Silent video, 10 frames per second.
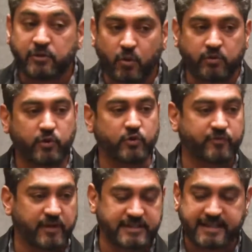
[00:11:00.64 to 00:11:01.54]
don't use
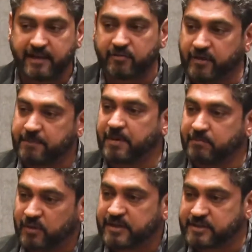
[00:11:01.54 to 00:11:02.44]
words like rape and
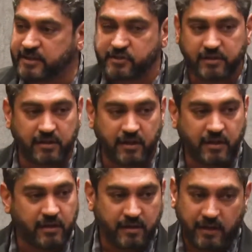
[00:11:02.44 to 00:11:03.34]
molestation
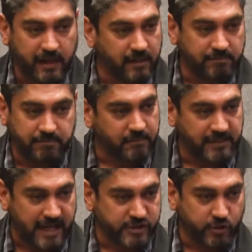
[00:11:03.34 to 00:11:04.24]
in
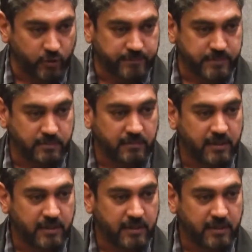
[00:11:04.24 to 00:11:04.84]
large groups.